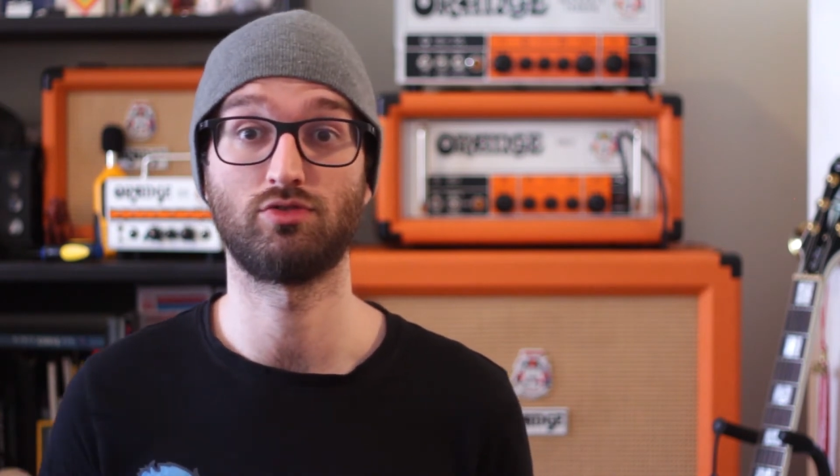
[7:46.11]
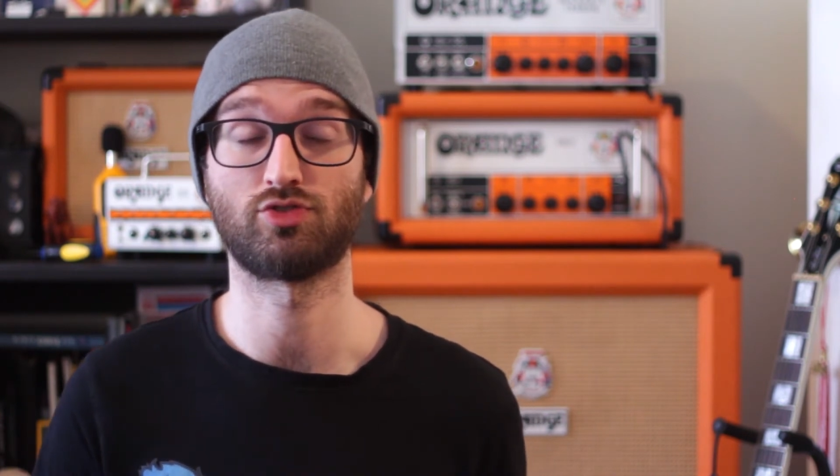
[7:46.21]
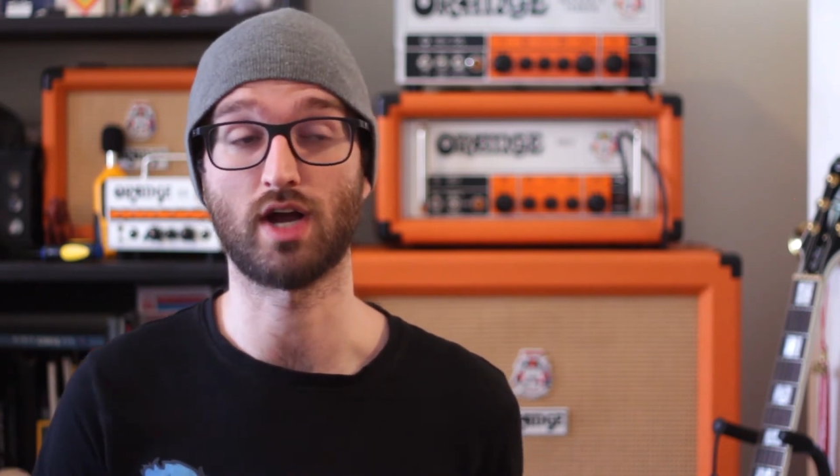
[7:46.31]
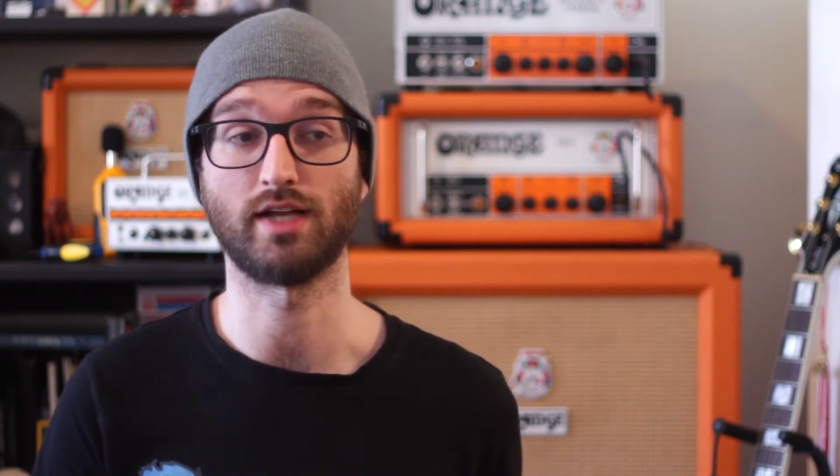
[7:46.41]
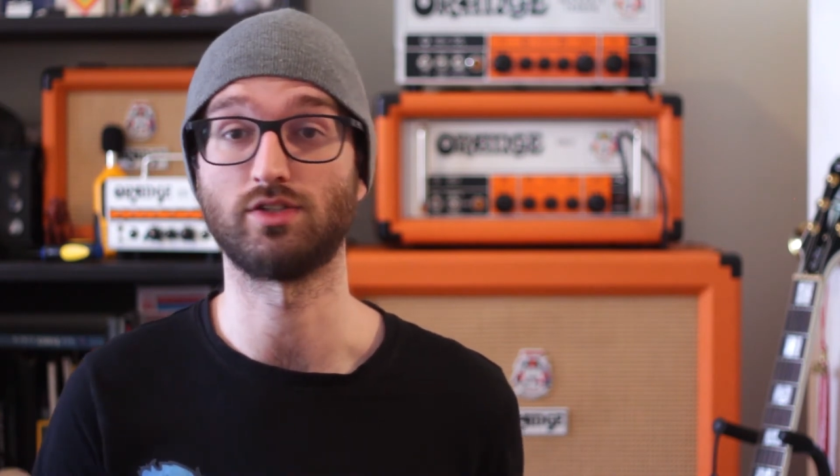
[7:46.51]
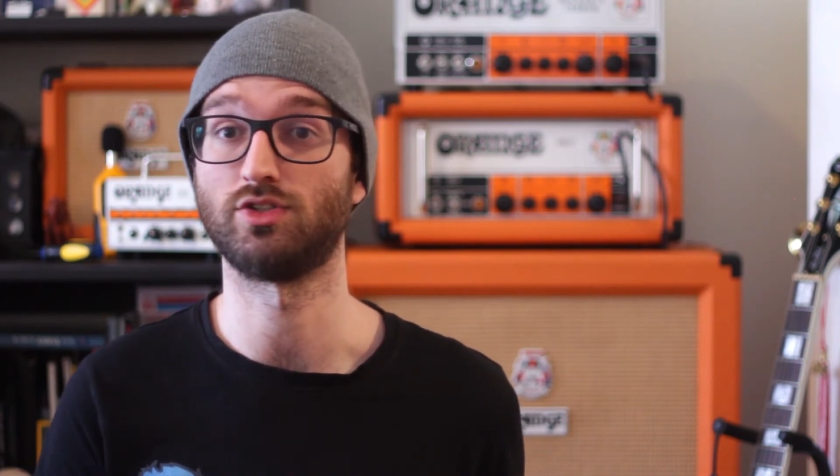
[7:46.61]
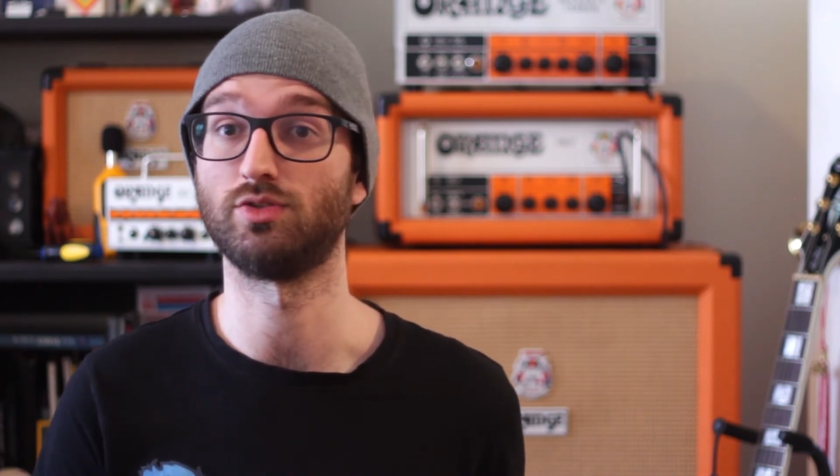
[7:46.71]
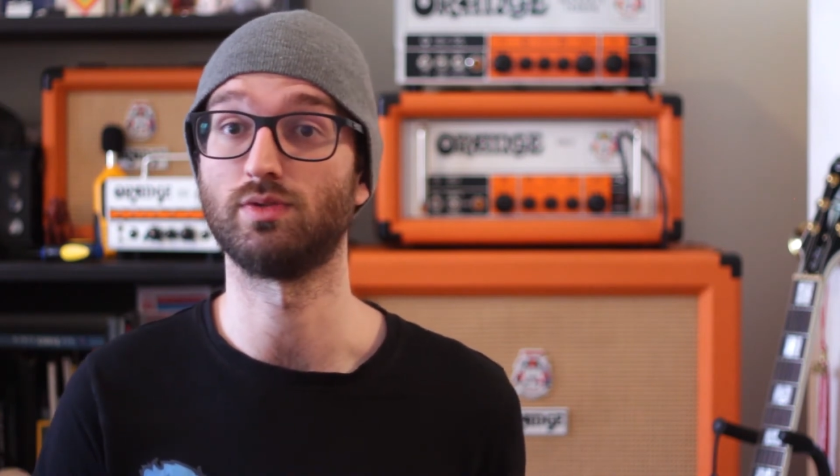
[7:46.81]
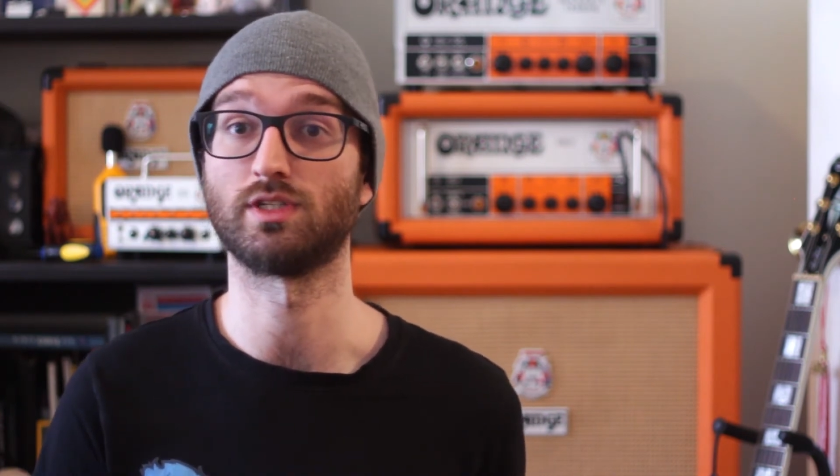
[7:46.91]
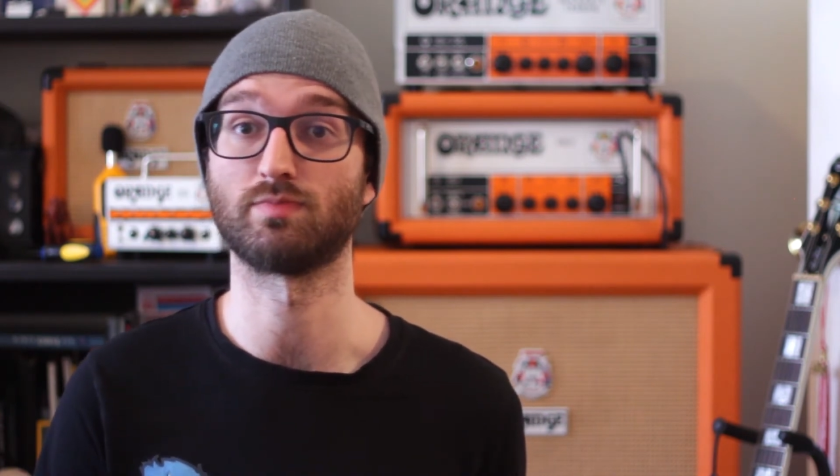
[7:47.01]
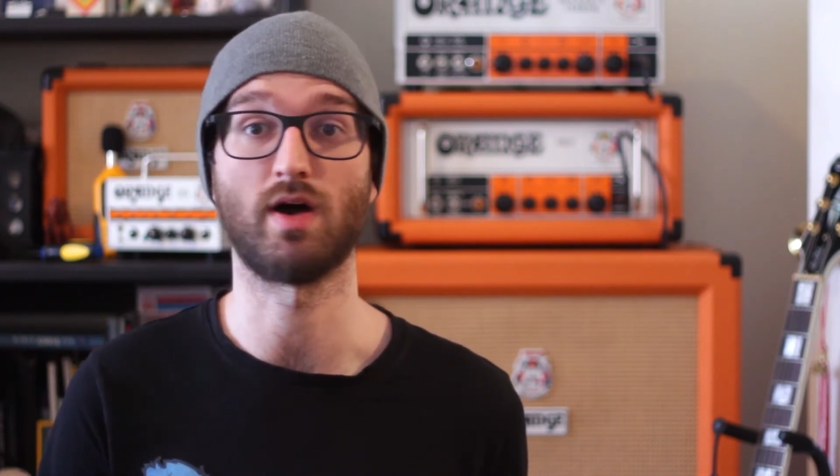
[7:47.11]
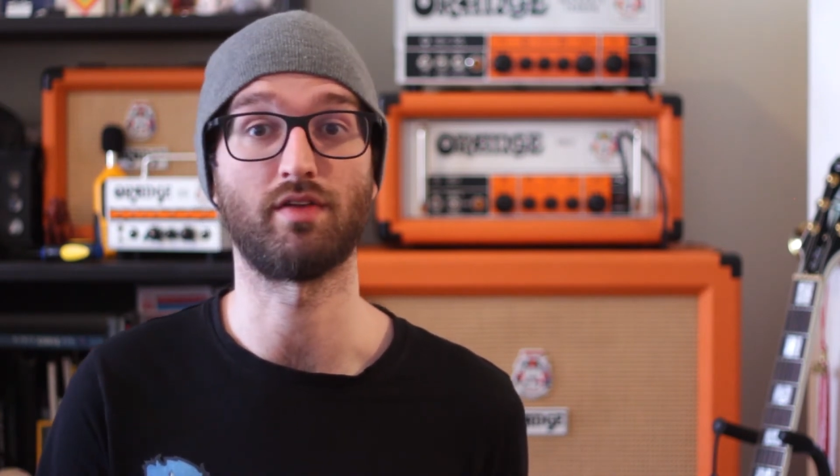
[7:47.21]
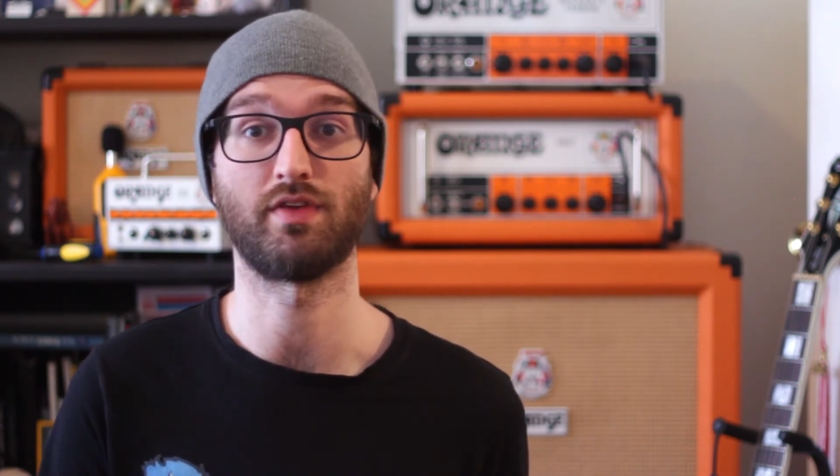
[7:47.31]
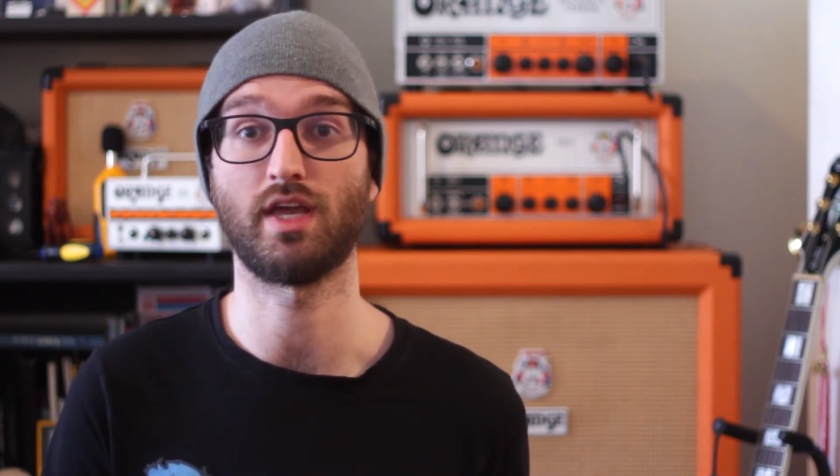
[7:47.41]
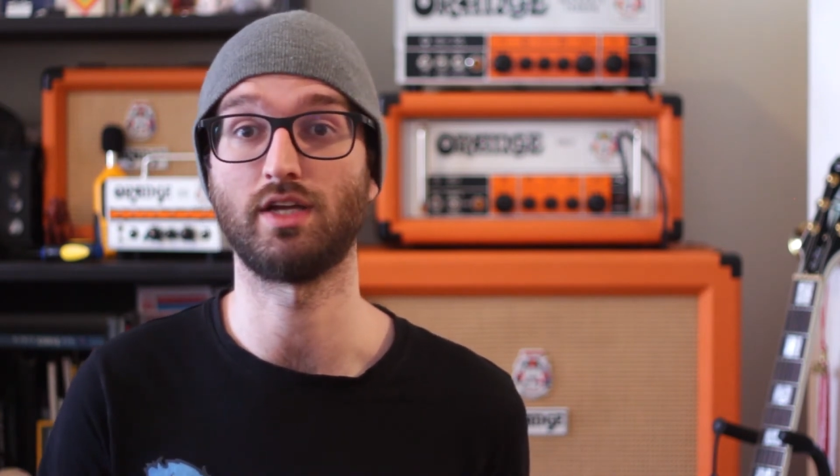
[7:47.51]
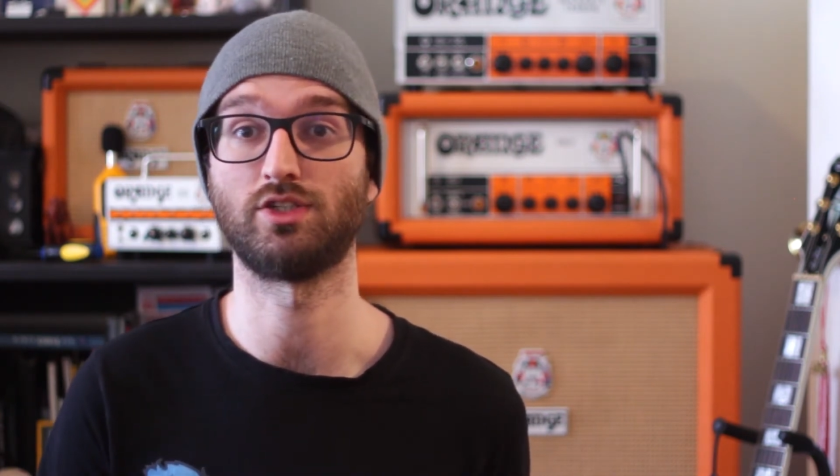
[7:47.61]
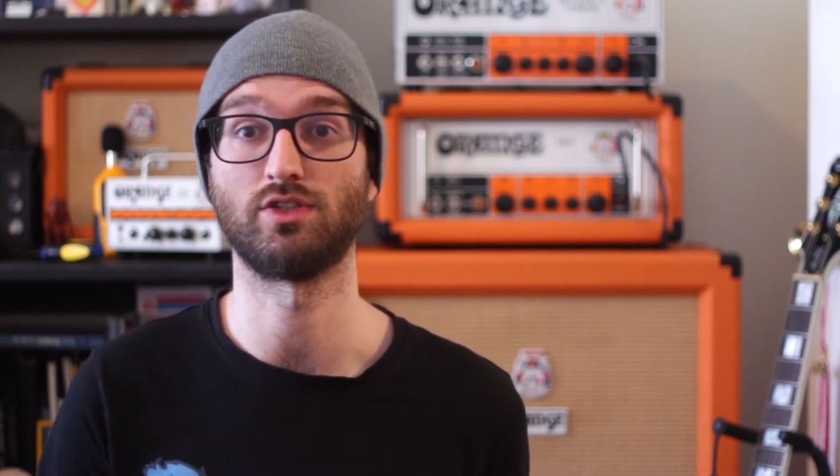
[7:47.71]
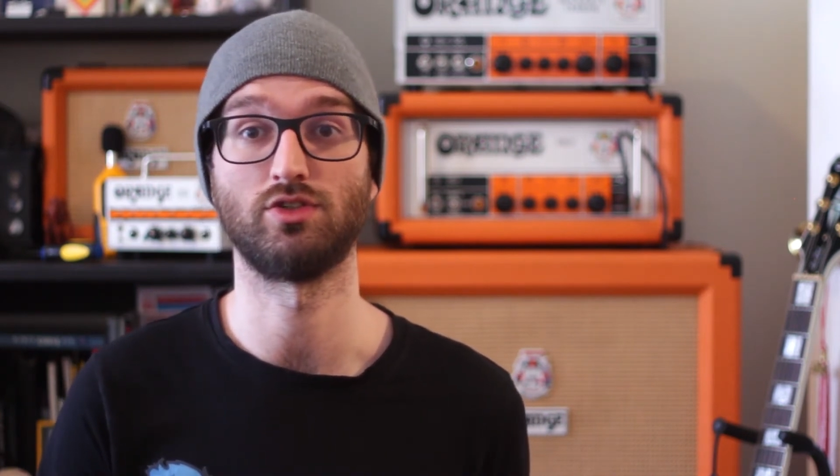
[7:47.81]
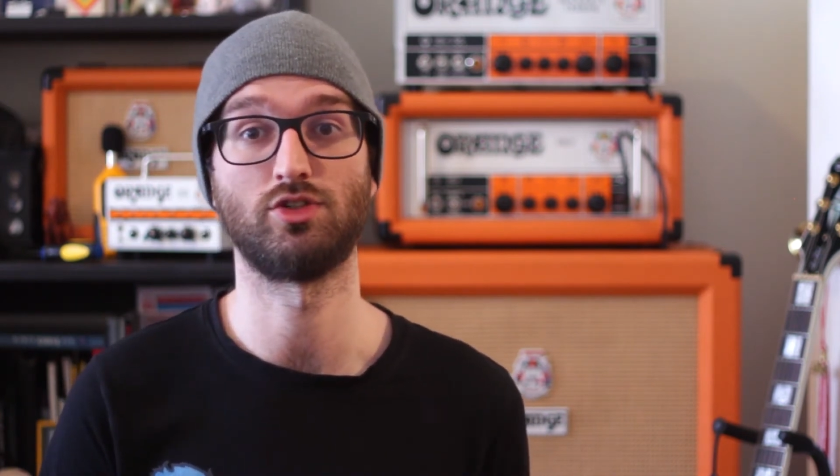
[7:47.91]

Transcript: try to do this modification